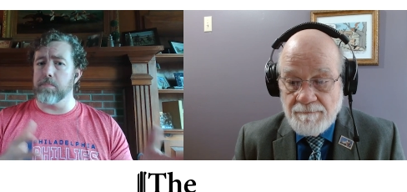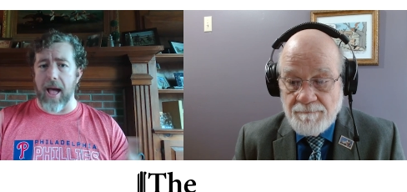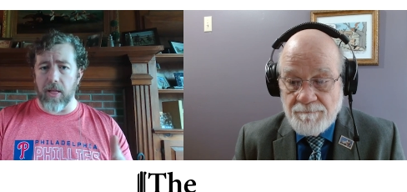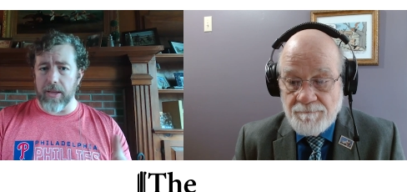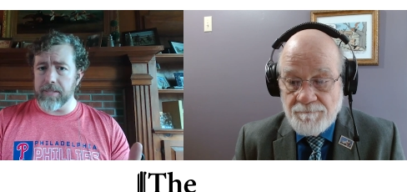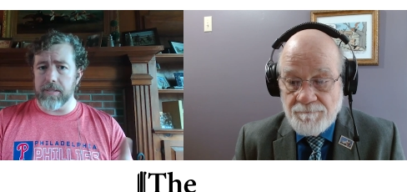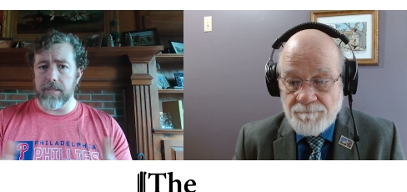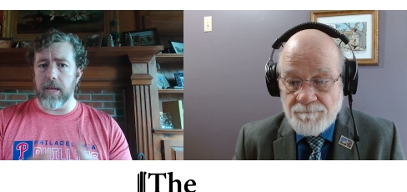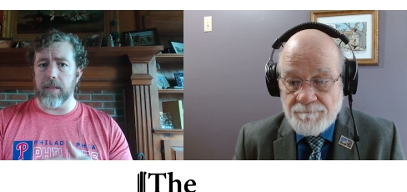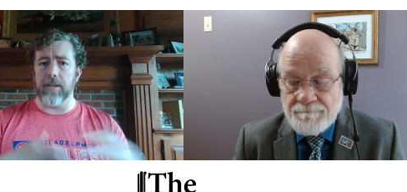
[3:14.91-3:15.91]

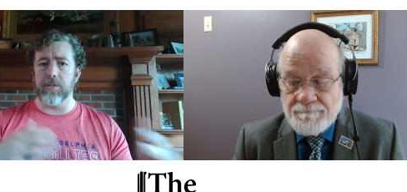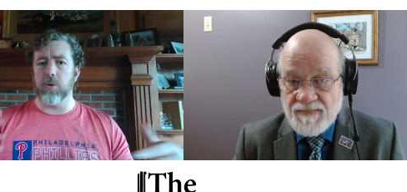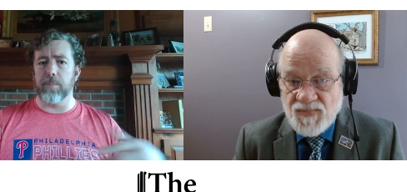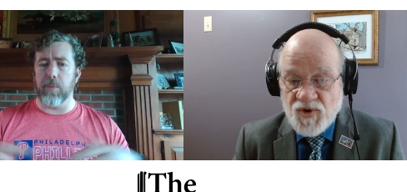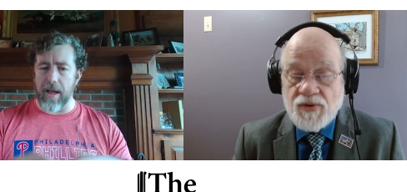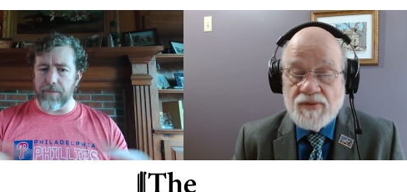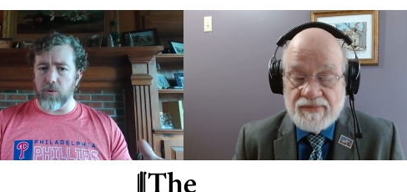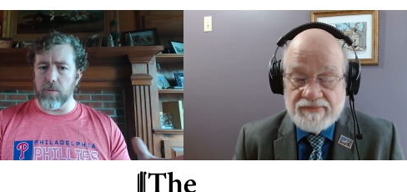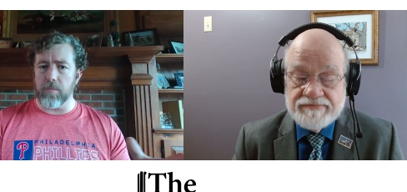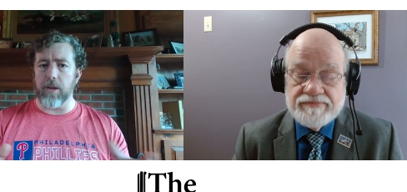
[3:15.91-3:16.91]
Speaker 1: ballots, that that sort of
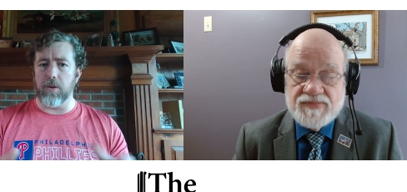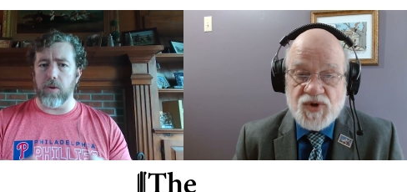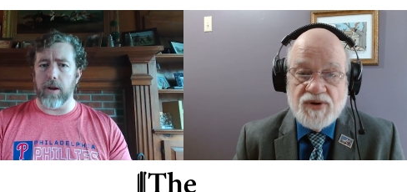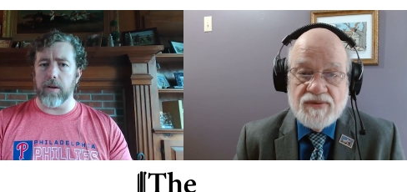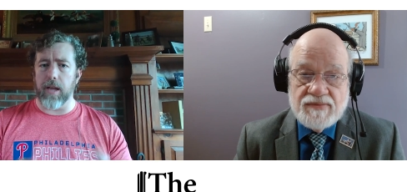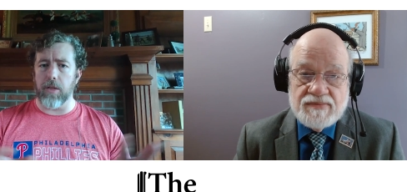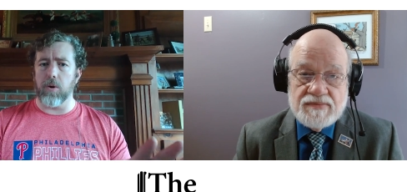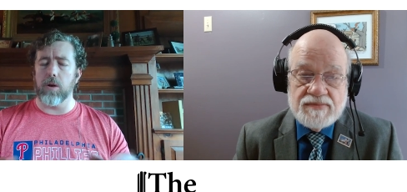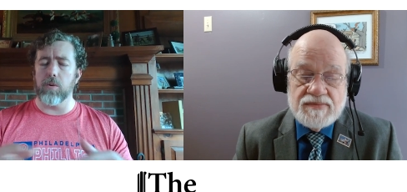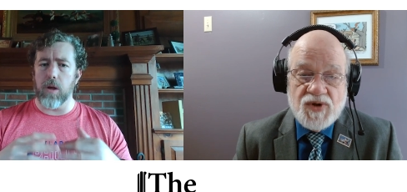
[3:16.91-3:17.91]
platform True. that you ran
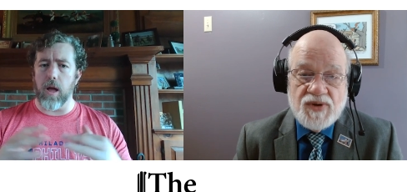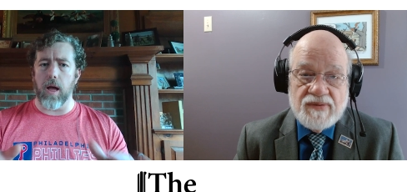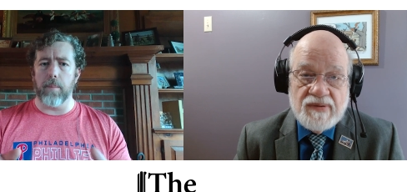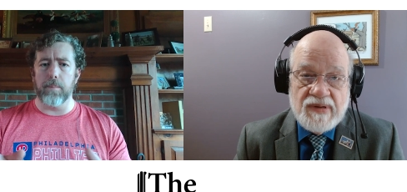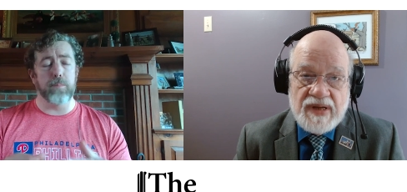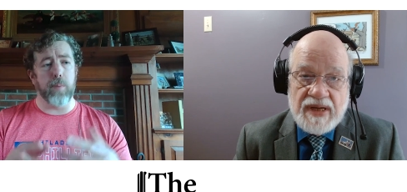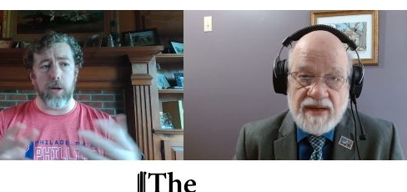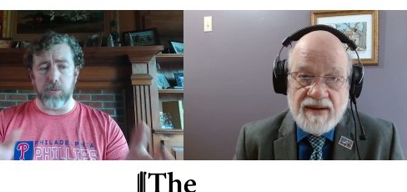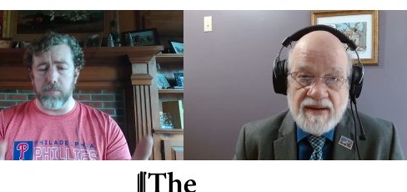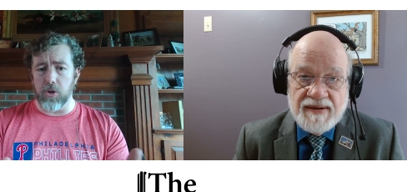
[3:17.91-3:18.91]
together on. Um,
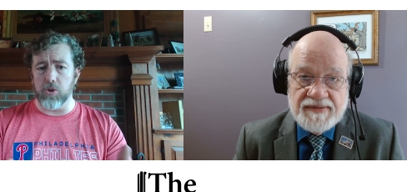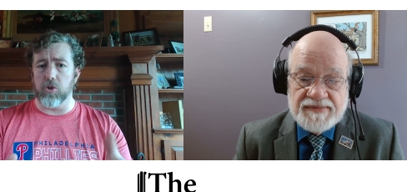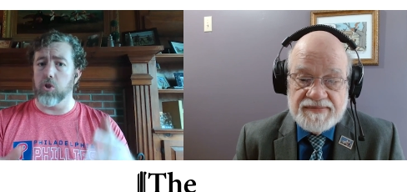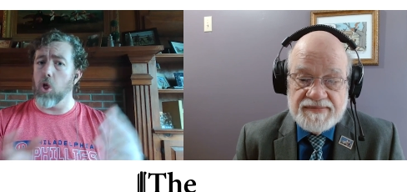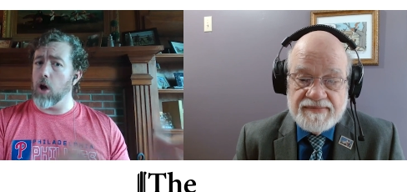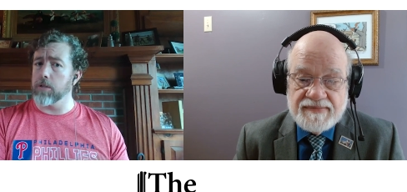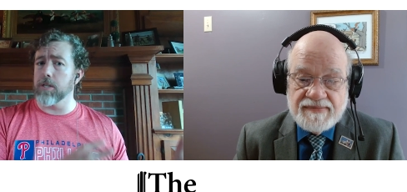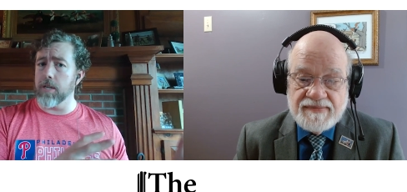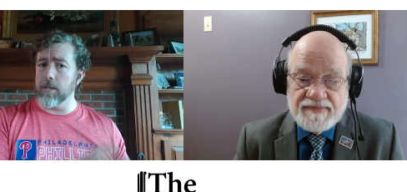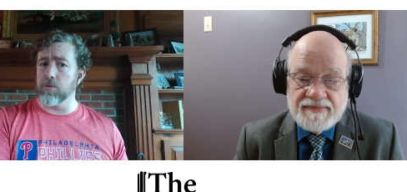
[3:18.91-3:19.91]
Buzz Mills
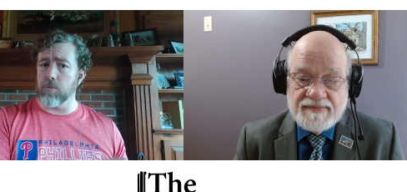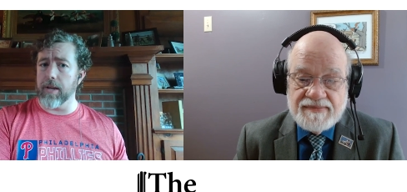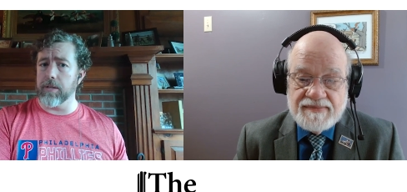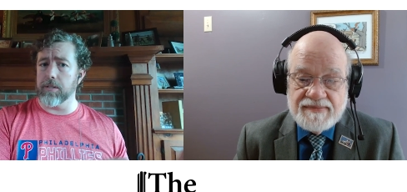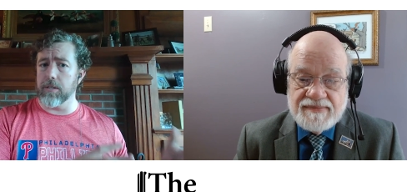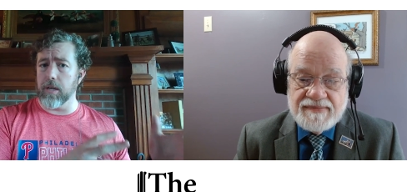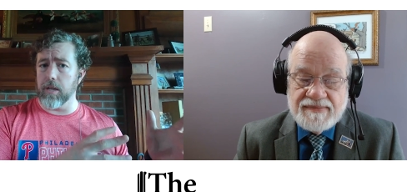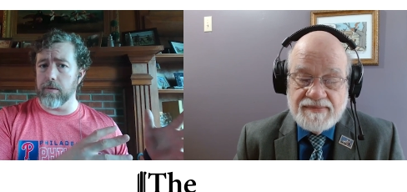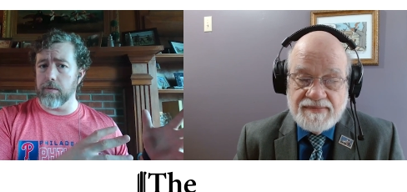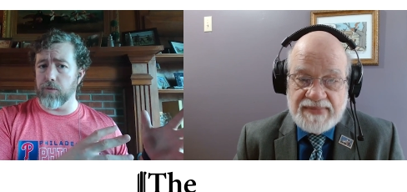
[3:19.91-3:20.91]
lost his race
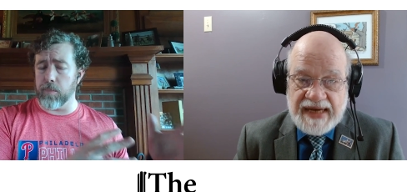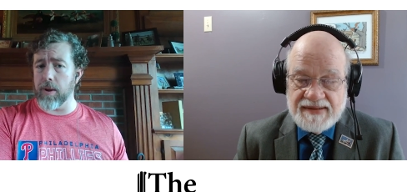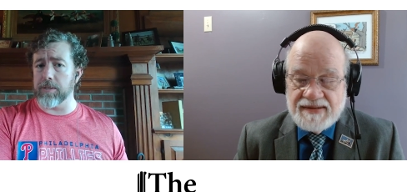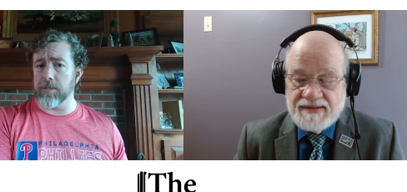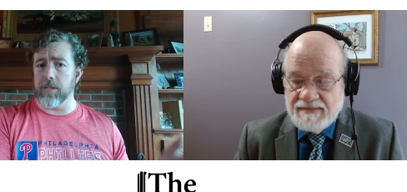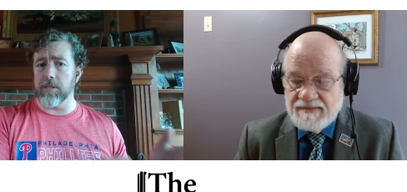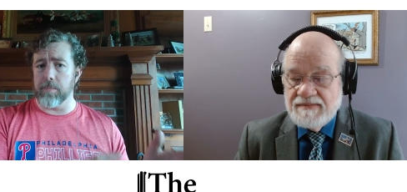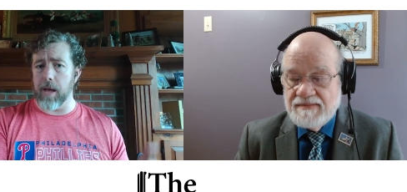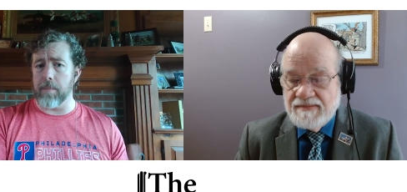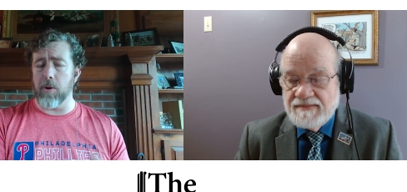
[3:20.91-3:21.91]
uh, for yes. president
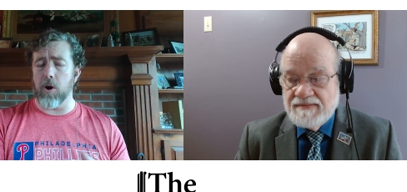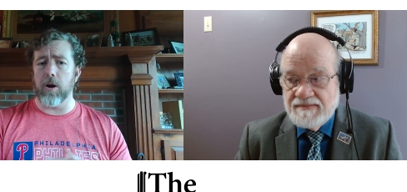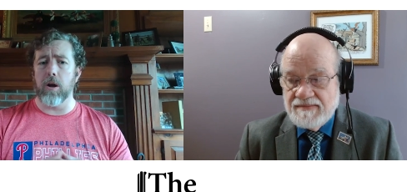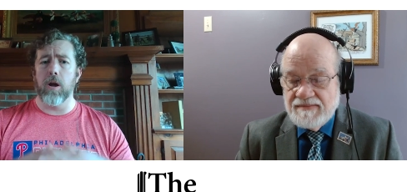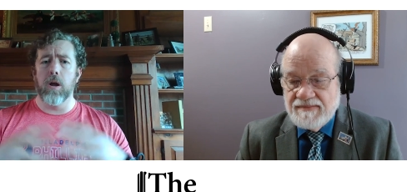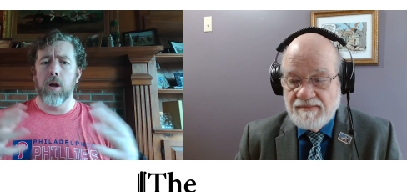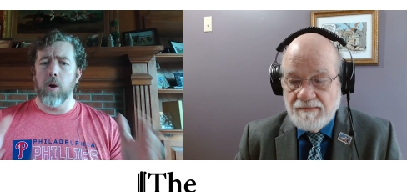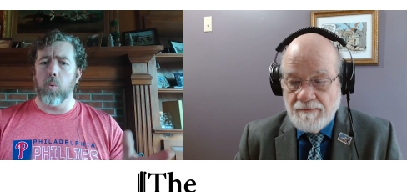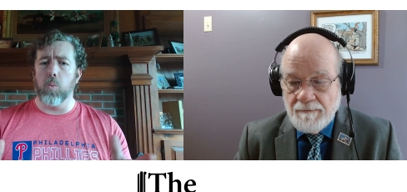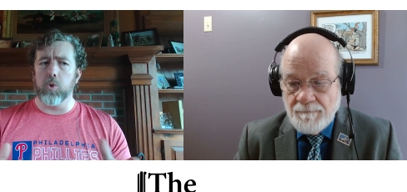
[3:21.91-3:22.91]
to Bob Barr.
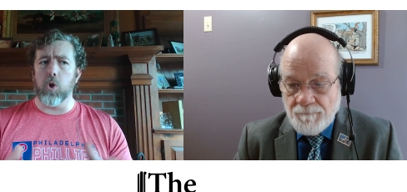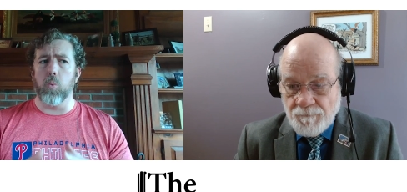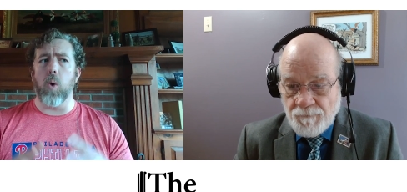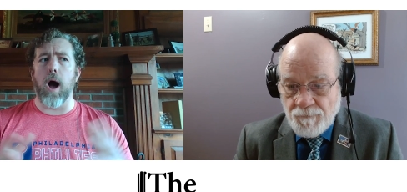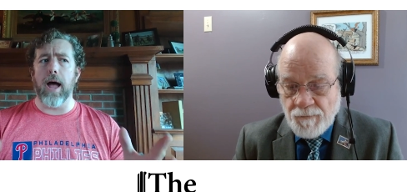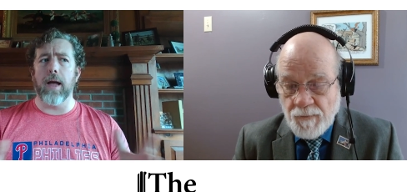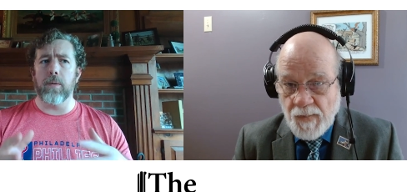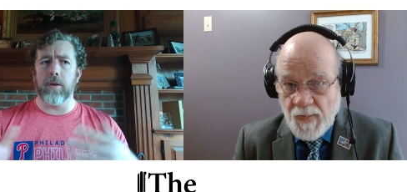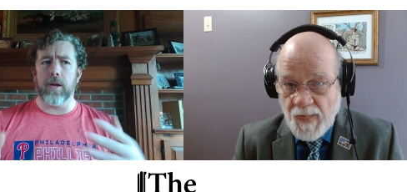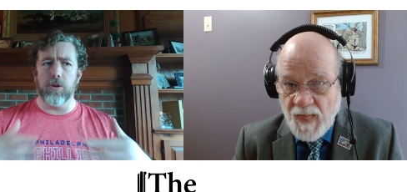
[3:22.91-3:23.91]
So why
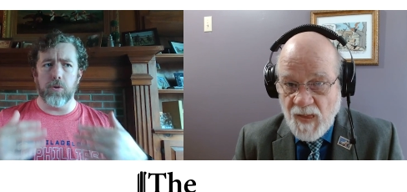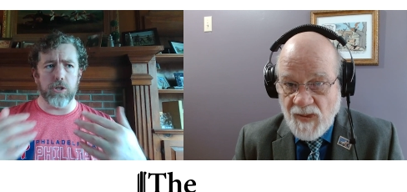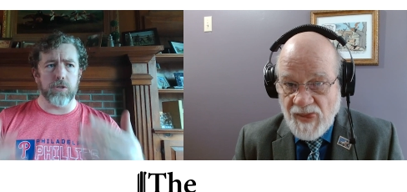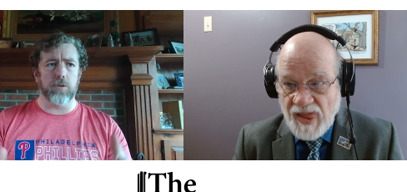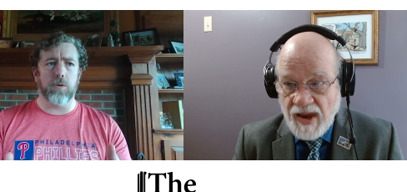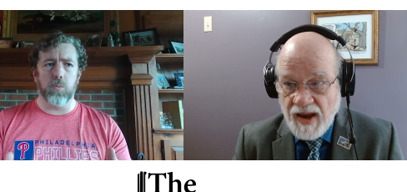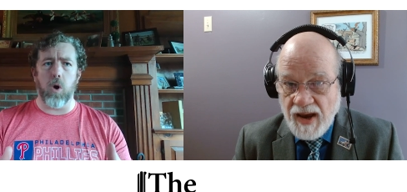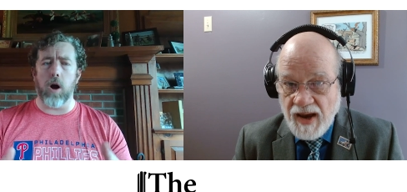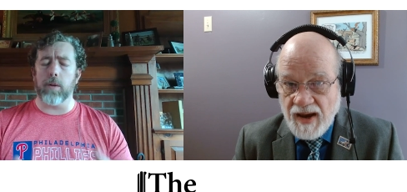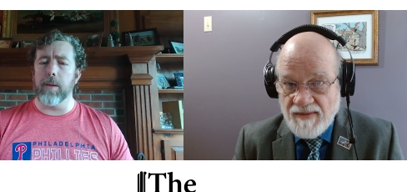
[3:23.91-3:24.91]
can you just
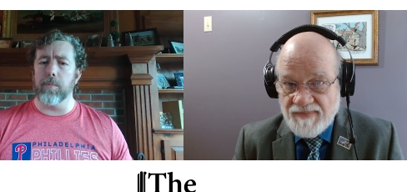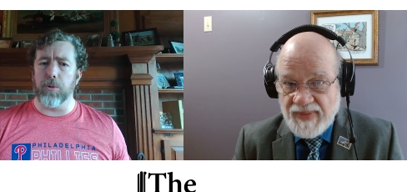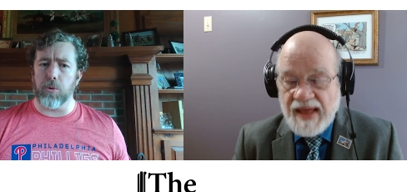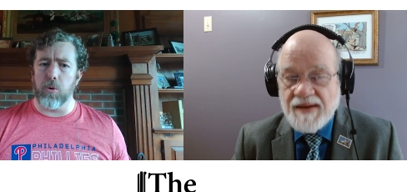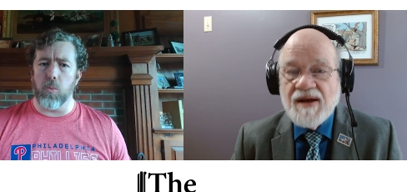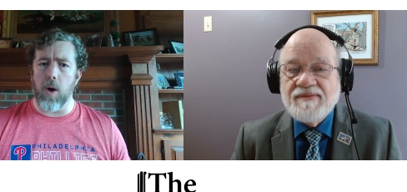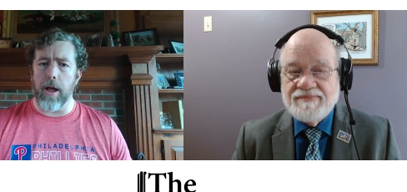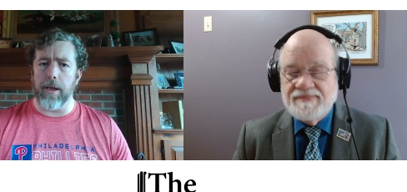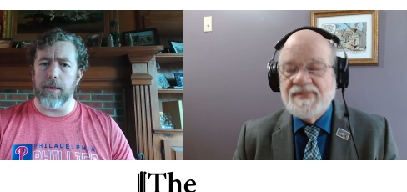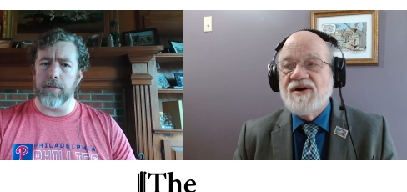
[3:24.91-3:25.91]
walk people through uh, uh
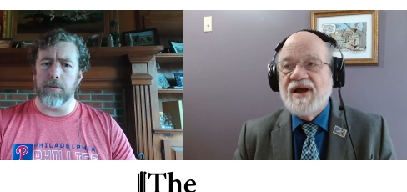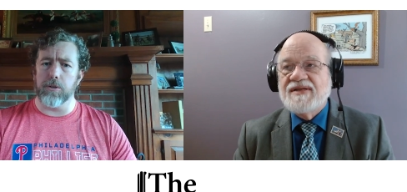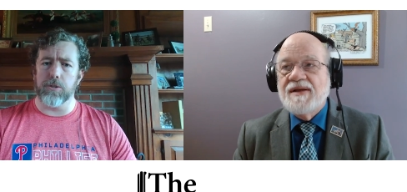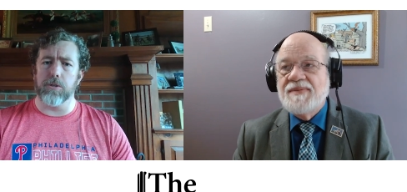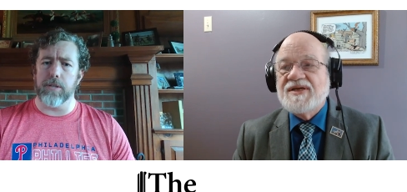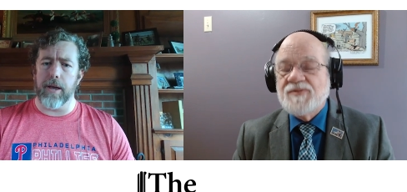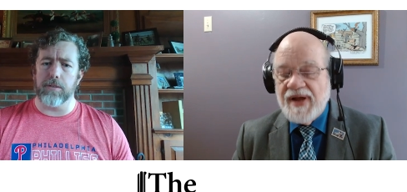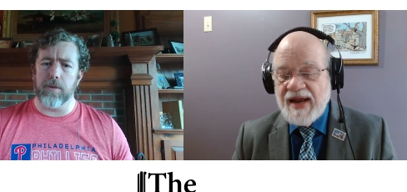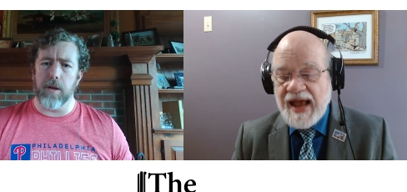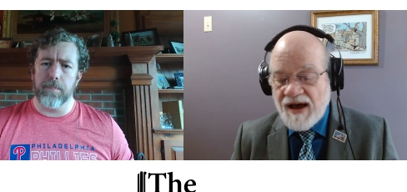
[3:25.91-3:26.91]
why? This, okay, let me
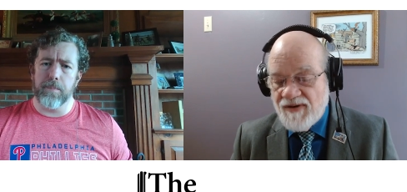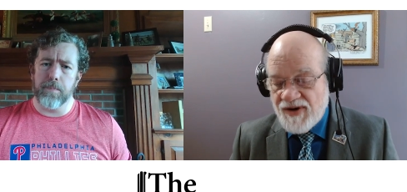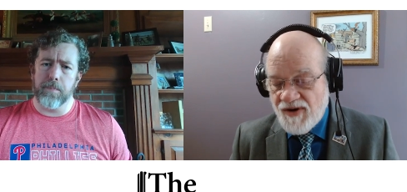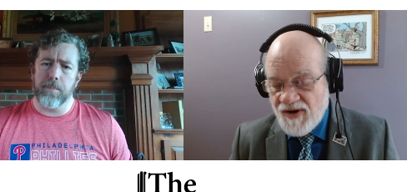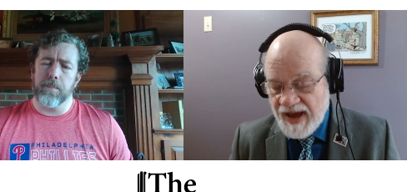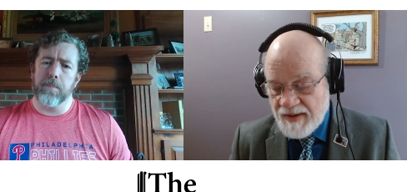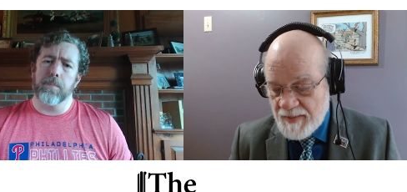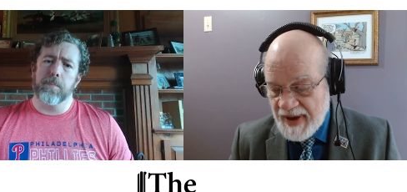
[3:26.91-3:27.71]
explain
Speaker 2: how it all came